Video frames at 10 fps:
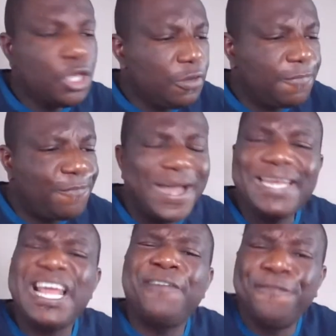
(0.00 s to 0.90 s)
You'd
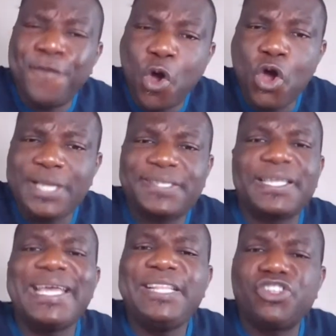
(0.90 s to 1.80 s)
find their voice
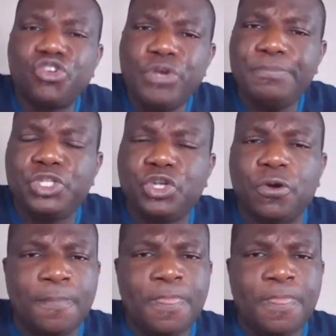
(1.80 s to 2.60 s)
in scripture.